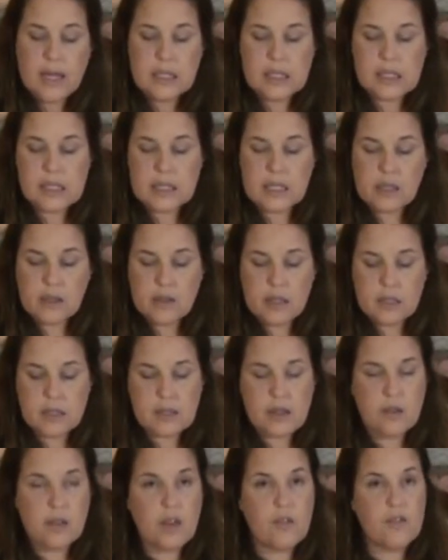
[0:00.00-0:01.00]
stick
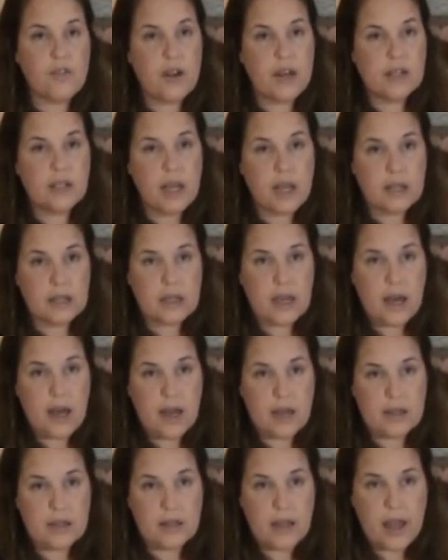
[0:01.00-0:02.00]
these on the front and
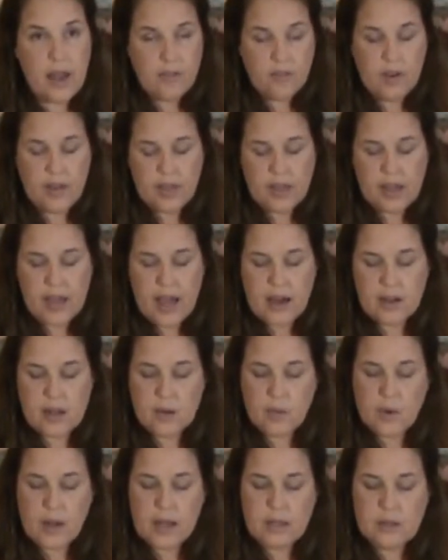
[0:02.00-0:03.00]
cut everything out
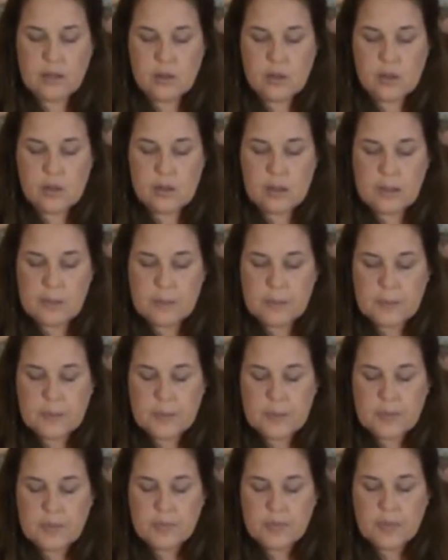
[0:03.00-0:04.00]
at once,
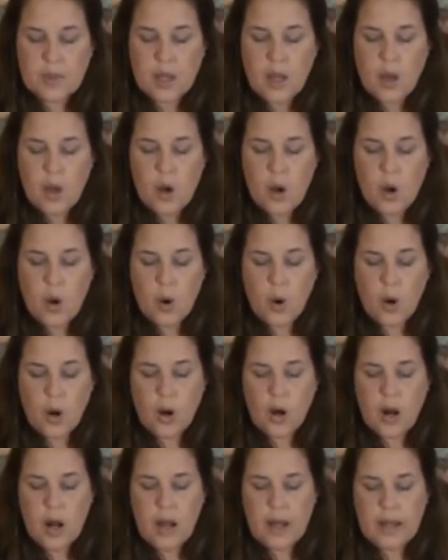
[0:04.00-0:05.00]

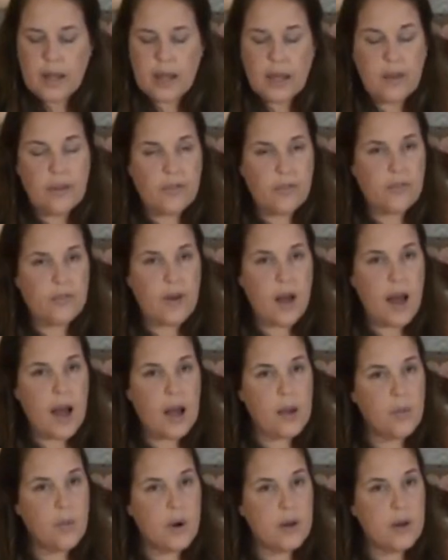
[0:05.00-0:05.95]
or if I